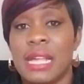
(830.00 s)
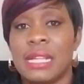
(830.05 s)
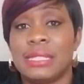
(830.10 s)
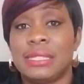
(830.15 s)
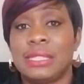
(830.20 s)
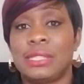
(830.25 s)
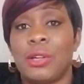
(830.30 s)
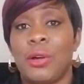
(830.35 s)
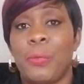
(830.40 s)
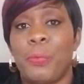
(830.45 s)

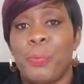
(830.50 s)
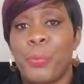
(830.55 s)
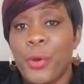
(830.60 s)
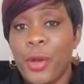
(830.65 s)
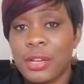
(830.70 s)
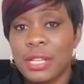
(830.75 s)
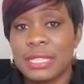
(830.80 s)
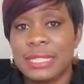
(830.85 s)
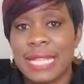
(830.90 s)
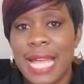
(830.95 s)
So
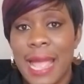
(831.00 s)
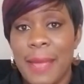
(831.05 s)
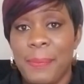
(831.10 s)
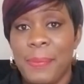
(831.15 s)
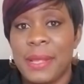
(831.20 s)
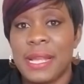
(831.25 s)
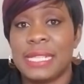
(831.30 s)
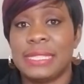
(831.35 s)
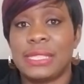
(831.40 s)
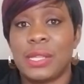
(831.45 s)

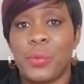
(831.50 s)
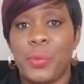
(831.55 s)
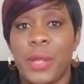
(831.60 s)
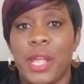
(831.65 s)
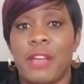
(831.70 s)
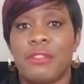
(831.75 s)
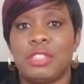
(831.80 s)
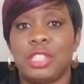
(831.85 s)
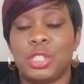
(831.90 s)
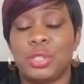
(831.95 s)
prototyping is a
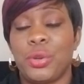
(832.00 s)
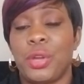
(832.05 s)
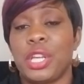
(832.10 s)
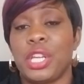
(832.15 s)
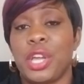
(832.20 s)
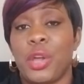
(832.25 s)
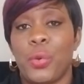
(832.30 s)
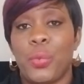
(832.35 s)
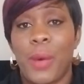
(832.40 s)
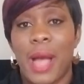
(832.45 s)
way of
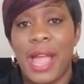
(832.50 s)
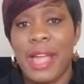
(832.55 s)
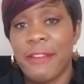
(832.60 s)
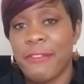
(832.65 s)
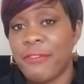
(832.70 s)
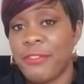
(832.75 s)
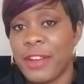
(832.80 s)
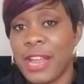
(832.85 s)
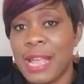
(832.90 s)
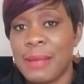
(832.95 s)
showing your
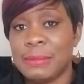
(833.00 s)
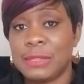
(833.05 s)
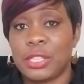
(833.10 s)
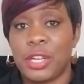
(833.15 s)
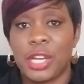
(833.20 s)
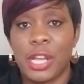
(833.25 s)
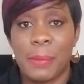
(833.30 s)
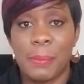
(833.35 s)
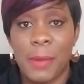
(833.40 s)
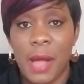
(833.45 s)

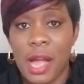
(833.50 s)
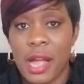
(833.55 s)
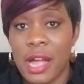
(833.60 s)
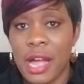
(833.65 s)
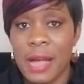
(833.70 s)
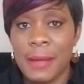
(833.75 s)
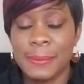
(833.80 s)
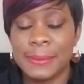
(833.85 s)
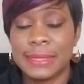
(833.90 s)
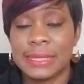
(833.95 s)
wireframes or your
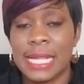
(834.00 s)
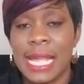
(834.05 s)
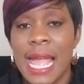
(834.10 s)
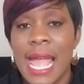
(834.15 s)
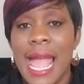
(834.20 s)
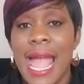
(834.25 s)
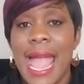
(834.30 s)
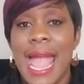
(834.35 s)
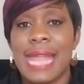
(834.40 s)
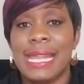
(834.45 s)
mockups
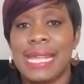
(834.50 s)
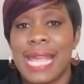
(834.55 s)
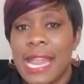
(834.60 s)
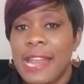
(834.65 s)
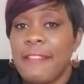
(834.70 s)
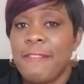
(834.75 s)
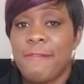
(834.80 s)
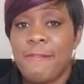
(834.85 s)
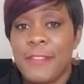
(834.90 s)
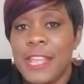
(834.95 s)
and
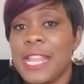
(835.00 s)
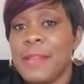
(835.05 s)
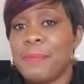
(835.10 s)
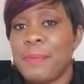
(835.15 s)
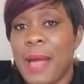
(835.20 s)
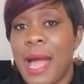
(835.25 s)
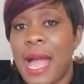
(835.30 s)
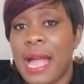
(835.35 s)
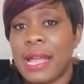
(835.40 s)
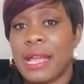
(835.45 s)
getting
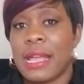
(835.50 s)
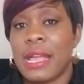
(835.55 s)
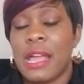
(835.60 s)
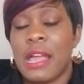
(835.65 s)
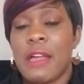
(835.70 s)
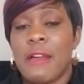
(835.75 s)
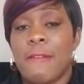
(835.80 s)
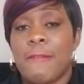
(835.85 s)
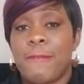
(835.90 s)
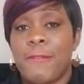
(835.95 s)
feedback
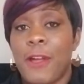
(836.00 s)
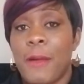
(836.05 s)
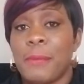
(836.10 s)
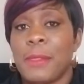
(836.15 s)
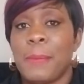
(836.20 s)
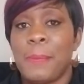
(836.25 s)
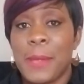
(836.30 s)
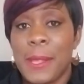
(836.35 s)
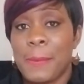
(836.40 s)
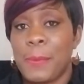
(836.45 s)
from
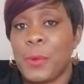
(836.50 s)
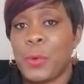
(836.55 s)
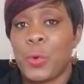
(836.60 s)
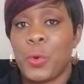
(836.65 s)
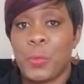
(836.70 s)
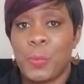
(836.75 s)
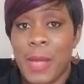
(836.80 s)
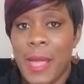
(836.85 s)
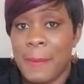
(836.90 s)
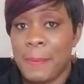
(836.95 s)
the people
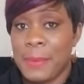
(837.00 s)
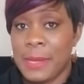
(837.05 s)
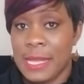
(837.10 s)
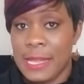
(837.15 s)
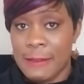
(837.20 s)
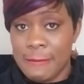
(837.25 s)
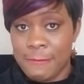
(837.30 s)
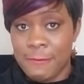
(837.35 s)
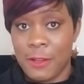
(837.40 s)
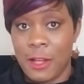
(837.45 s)
who might
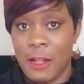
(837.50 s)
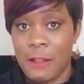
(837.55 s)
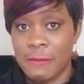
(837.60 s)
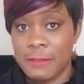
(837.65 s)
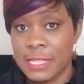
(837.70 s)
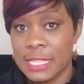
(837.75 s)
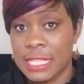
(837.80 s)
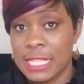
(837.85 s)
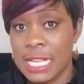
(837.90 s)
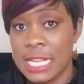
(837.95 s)
be
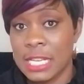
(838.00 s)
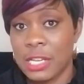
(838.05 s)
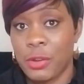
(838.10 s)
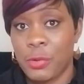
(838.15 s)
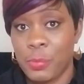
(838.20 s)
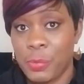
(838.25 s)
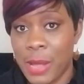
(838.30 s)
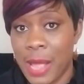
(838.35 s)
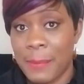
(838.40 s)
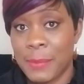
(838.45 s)
involved in it
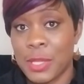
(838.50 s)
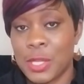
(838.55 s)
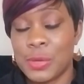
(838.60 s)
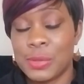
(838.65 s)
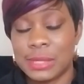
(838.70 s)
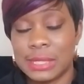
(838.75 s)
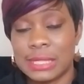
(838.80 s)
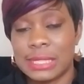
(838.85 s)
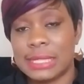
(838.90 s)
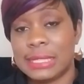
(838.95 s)
or might be
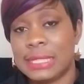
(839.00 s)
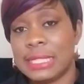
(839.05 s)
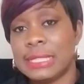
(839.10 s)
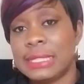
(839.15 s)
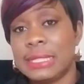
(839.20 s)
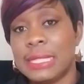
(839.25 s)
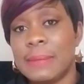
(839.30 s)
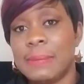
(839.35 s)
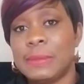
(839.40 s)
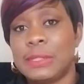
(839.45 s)
using the
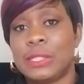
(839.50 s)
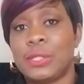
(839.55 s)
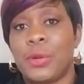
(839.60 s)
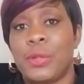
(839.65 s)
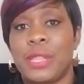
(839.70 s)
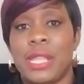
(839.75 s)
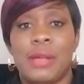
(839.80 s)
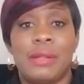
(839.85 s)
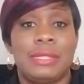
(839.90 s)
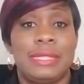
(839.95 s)
system.
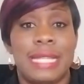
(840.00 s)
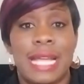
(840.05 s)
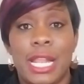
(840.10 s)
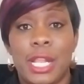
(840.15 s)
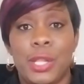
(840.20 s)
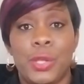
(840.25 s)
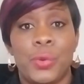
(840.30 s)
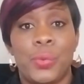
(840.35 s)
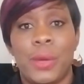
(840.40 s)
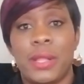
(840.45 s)
So they'll
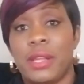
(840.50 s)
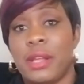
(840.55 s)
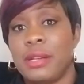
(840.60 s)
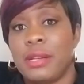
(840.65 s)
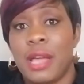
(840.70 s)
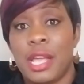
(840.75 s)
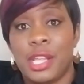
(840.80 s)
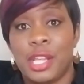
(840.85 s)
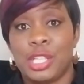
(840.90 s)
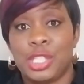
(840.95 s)
tell you whether or
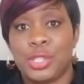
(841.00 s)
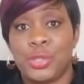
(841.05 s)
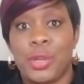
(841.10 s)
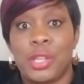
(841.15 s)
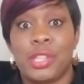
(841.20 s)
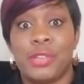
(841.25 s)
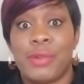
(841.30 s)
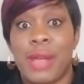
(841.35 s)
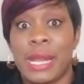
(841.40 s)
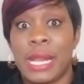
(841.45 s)
not you're
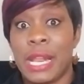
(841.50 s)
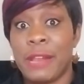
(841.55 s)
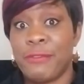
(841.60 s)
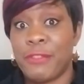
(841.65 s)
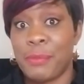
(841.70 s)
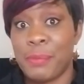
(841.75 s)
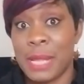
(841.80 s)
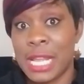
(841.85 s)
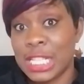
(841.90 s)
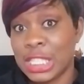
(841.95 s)
showing the right
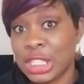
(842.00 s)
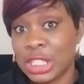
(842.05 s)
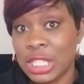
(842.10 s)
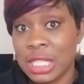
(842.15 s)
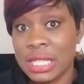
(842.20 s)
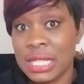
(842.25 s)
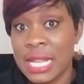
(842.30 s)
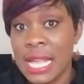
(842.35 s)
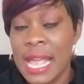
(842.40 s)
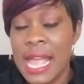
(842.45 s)

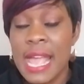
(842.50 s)
information,